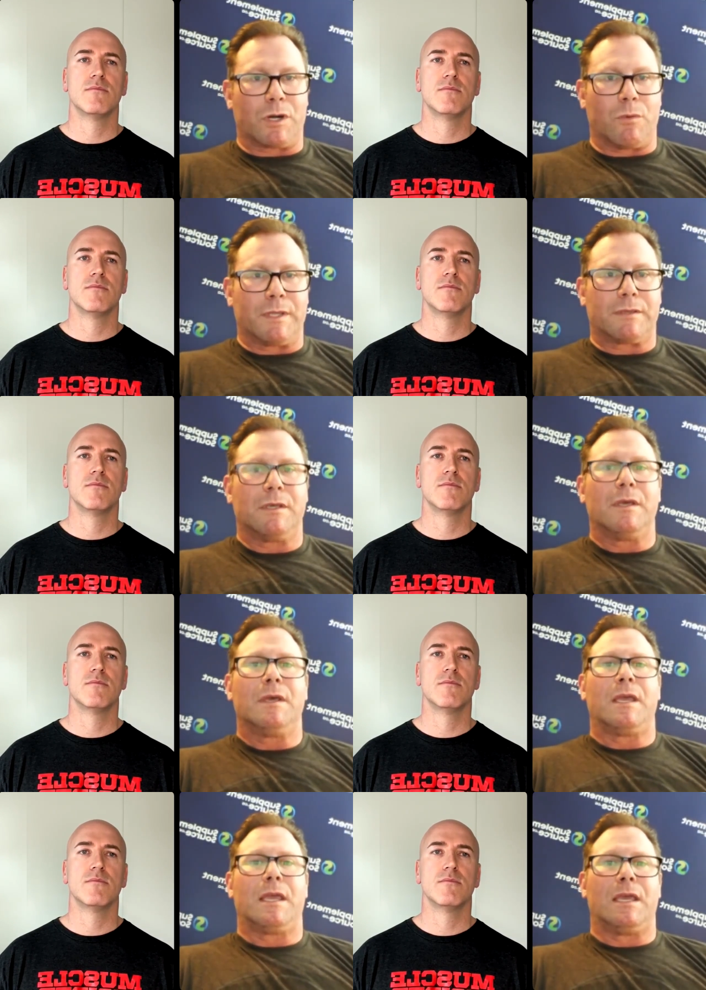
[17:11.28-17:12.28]
Speaker 1: with
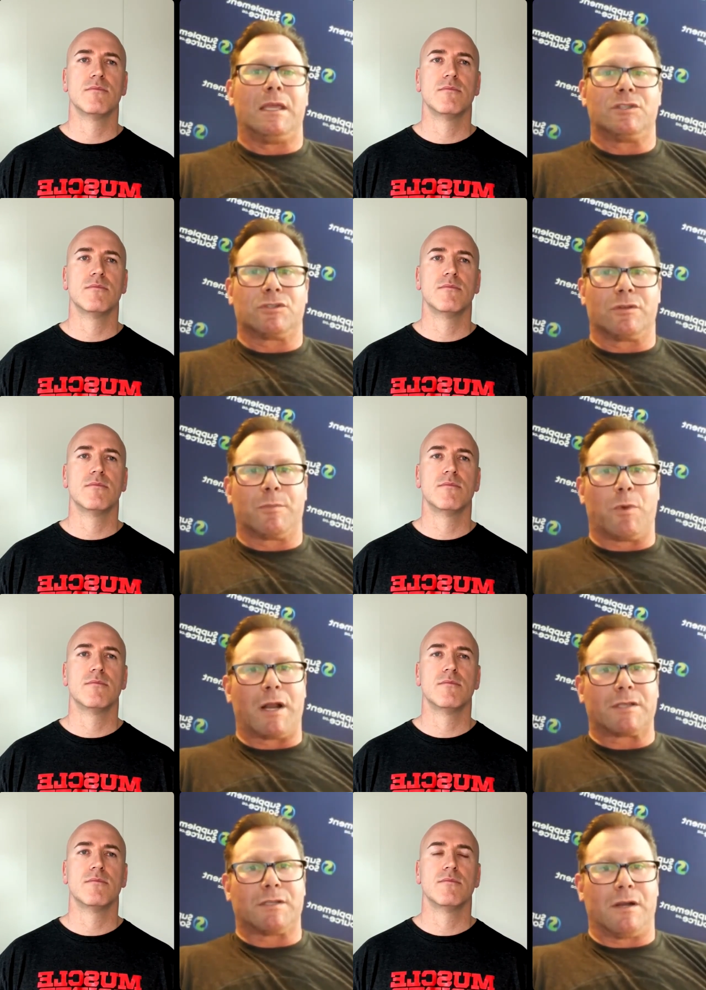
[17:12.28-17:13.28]
and ensure their
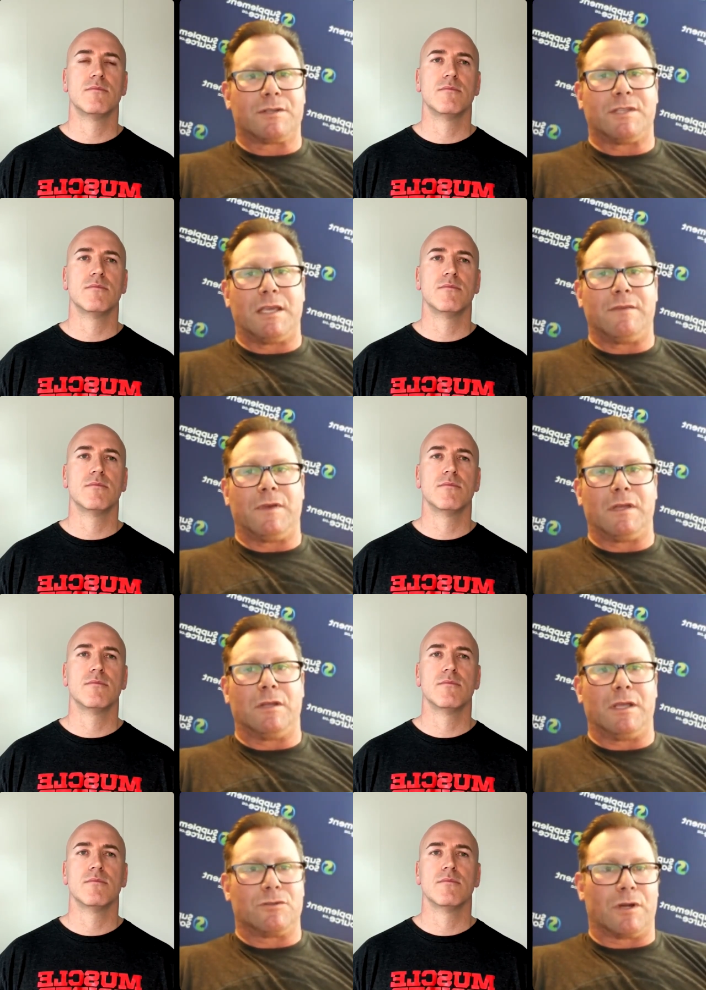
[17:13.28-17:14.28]
products are safe and,
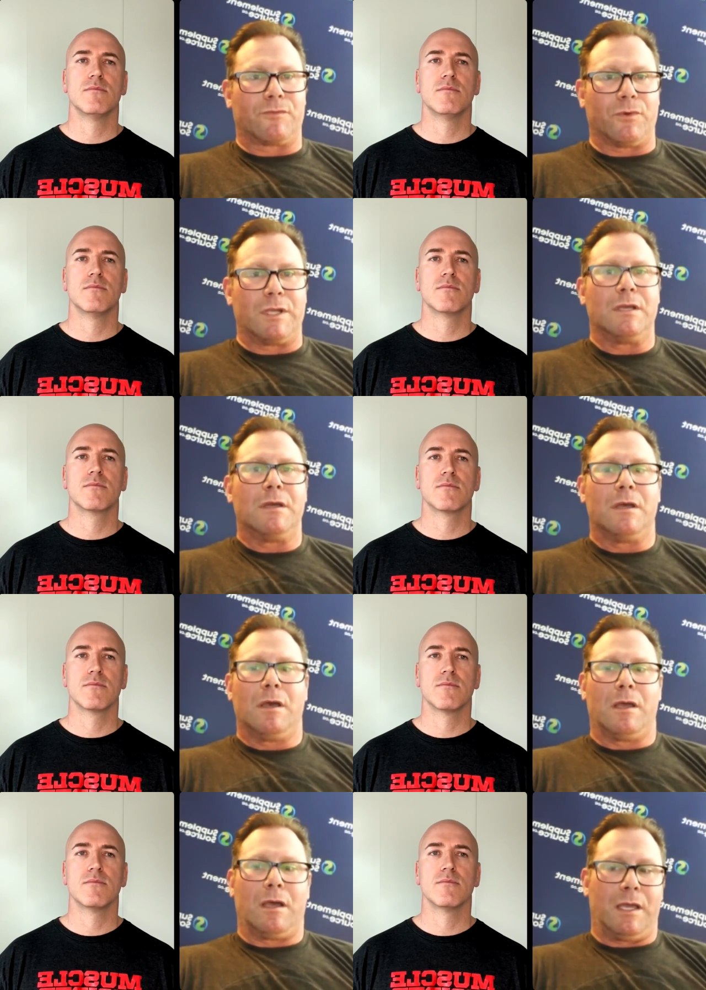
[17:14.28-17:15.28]
and drug-free.
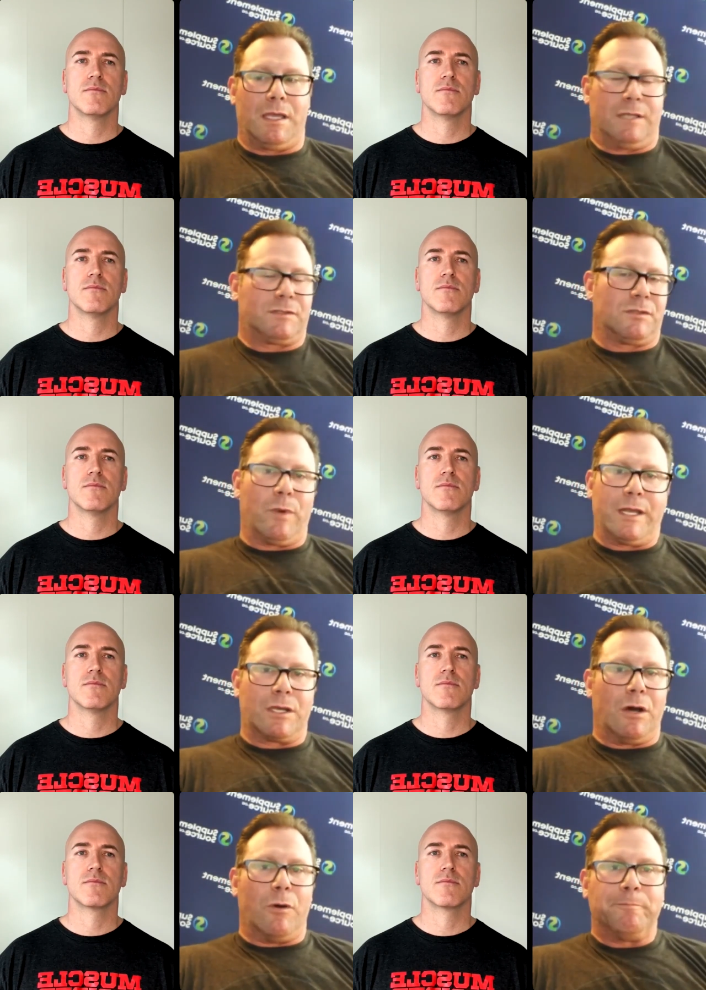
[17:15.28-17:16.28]
Uh, it, it's the way to
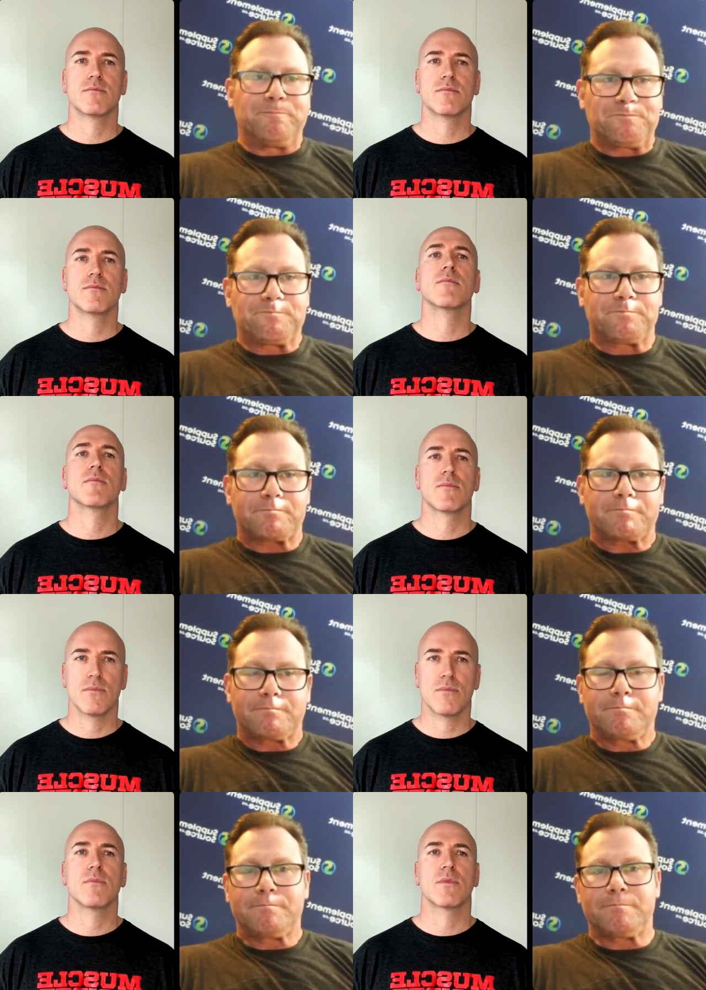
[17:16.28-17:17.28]
go.
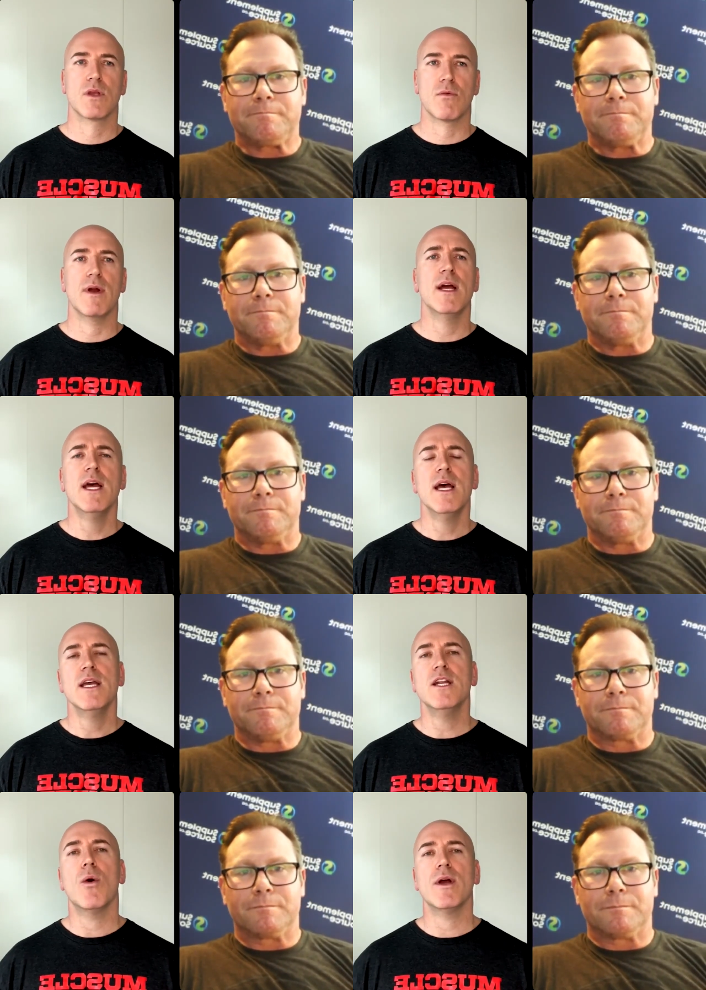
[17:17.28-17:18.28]
Speaker 2: Great. You
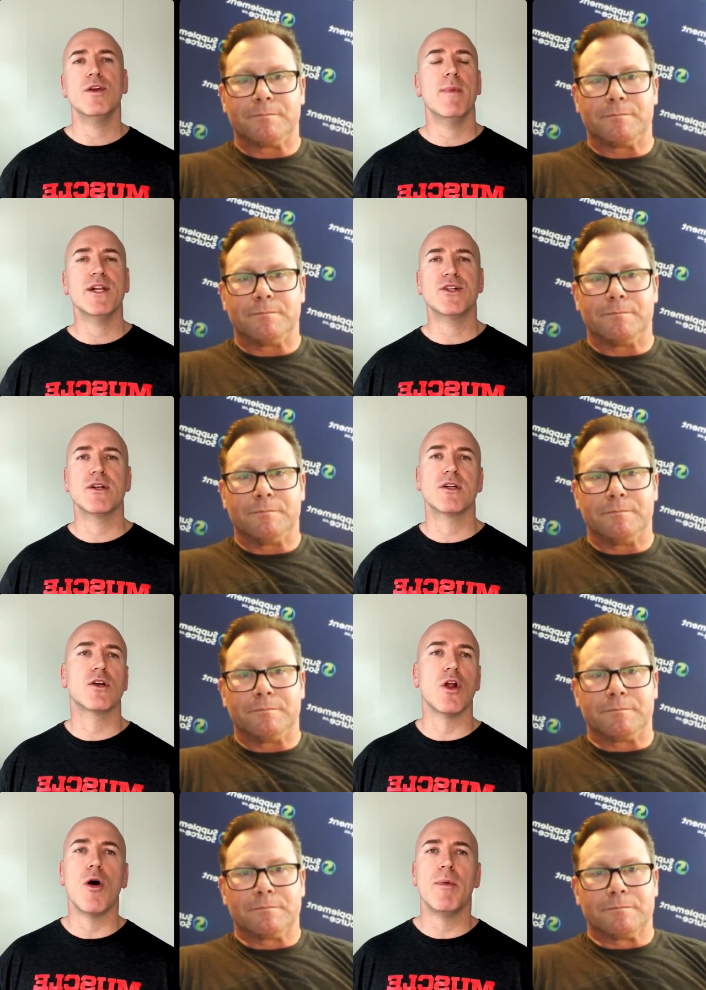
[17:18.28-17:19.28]
know what? You mentioned
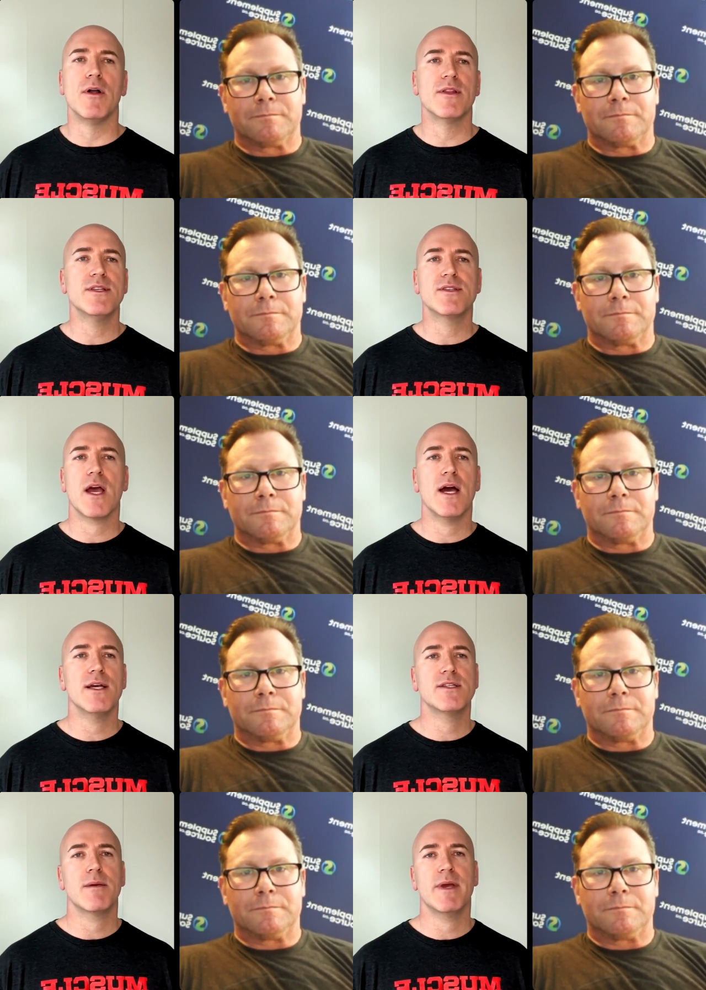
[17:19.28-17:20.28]
global. These guys,
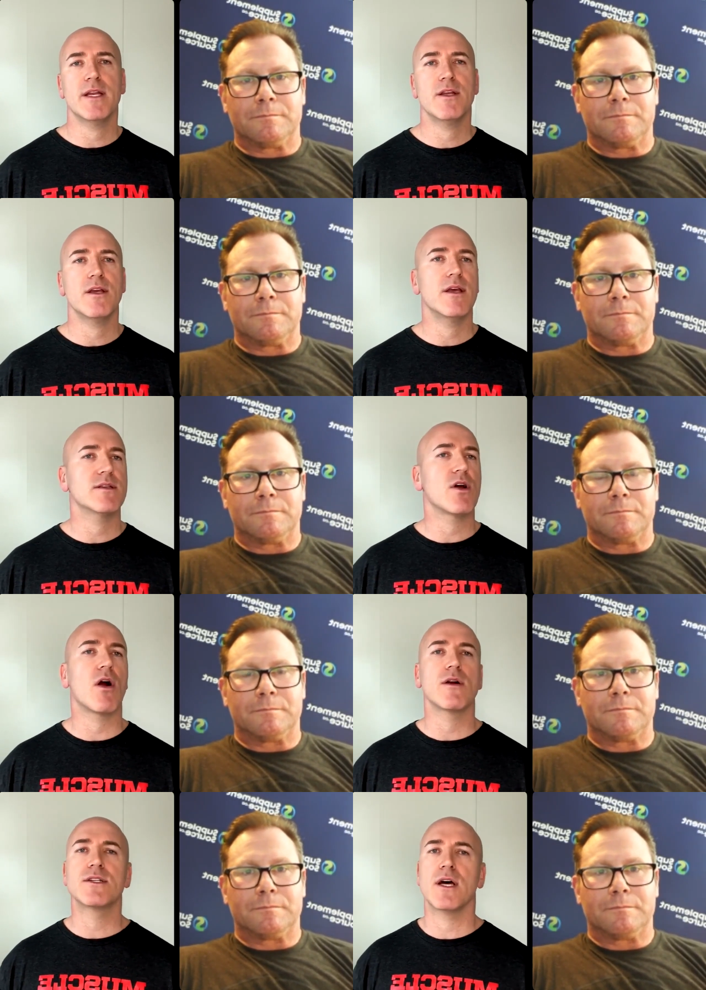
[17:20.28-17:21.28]
I mean, it's
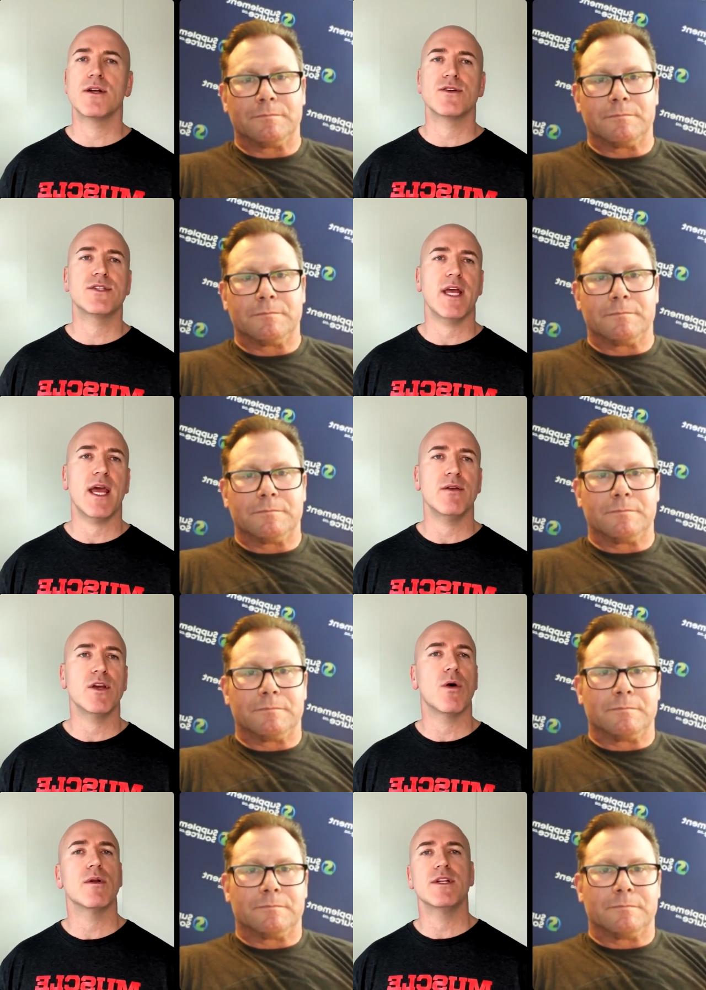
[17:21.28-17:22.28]
hard to understand. You
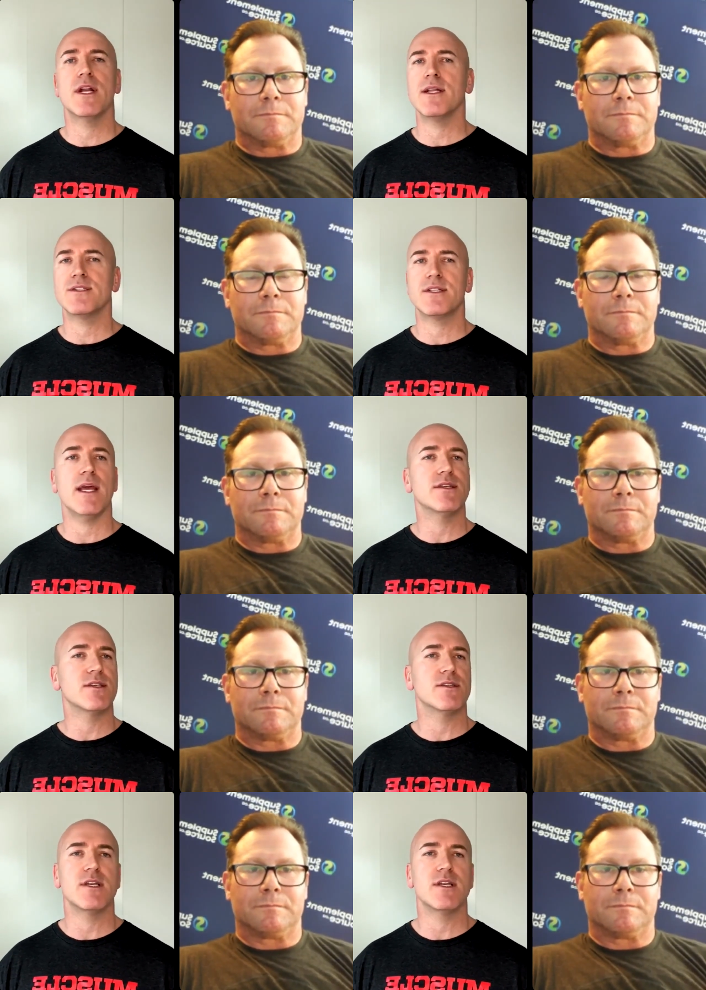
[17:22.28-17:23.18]
go in the United States, you see